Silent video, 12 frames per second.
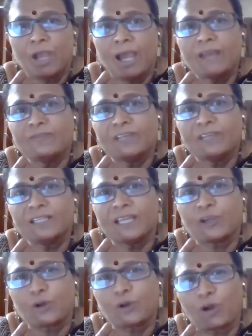And when they
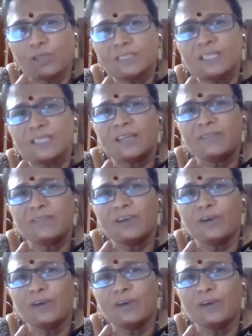cross the river,